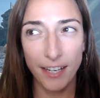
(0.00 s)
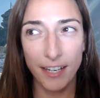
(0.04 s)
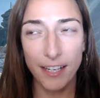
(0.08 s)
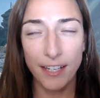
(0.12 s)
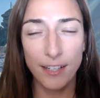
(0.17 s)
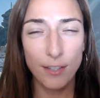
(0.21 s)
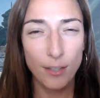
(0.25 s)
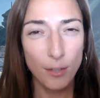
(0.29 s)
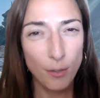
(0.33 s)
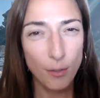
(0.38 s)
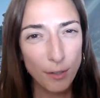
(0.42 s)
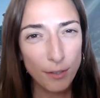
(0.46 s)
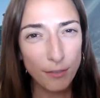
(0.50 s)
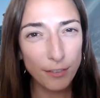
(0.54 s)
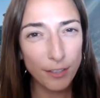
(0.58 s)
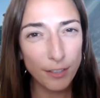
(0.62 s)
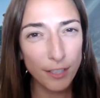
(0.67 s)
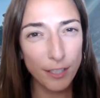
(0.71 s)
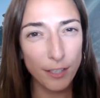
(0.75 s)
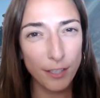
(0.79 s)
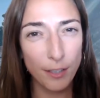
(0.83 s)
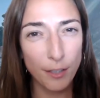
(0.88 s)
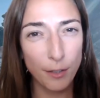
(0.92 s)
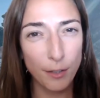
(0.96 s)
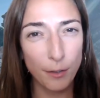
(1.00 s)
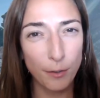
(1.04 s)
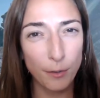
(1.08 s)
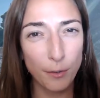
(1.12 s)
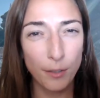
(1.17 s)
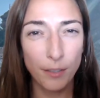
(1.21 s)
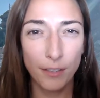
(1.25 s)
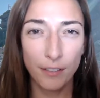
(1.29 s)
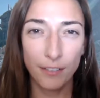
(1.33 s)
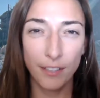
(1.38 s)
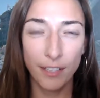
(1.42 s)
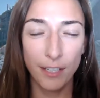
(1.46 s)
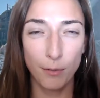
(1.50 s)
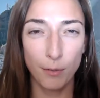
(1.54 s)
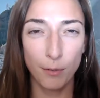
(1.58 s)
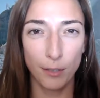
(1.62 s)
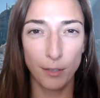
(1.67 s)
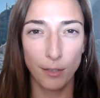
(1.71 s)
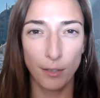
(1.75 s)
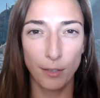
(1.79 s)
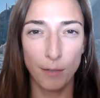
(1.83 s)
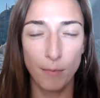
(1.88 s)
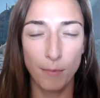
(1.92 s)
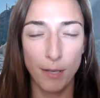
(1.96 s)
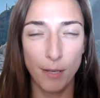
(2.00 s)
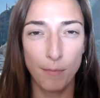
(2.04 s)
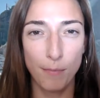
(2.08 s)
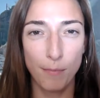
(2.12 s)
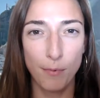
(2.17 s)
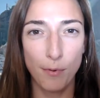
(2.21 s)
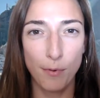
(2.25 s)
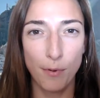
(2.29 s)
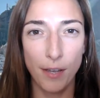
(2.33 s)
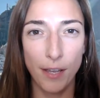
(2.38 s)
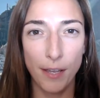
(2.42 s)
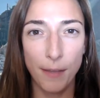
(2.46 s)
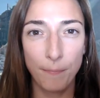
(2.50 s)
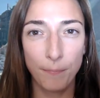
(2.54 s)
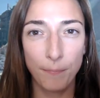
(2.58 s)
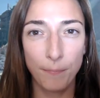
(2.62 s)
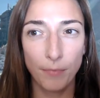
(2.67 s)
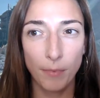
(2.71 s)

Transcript: intuitively knew that it was going to be a boy,